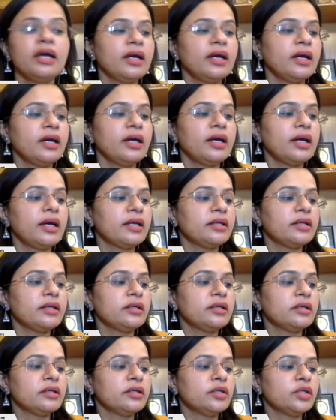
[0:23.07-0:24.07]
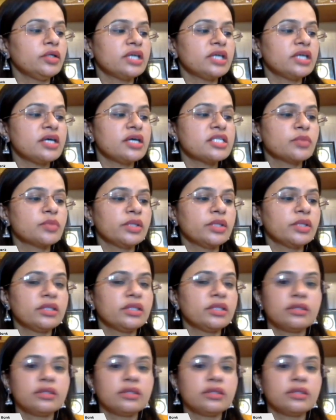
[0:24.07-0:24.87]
and you're tasked with